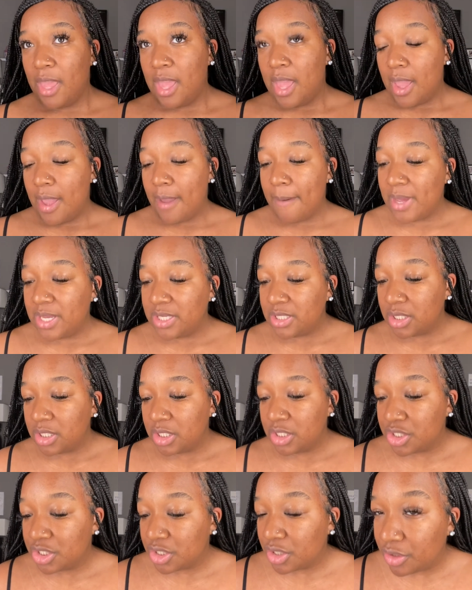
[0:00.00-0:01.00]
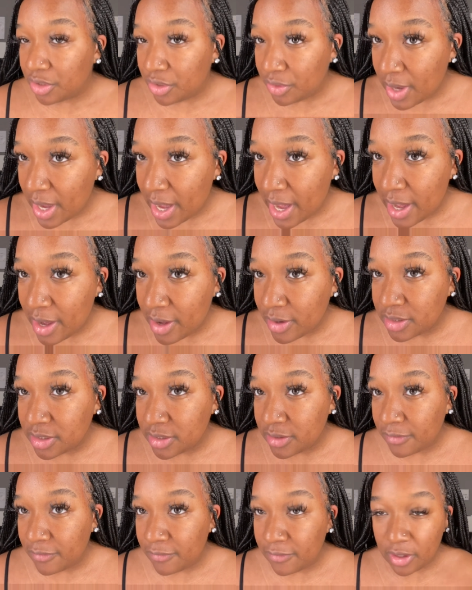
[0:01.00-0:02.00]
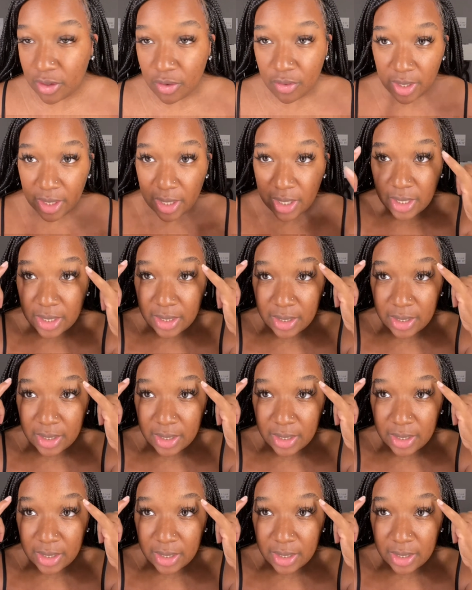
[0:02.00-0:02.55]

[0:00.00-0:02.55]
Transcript: And basically show you how to fill in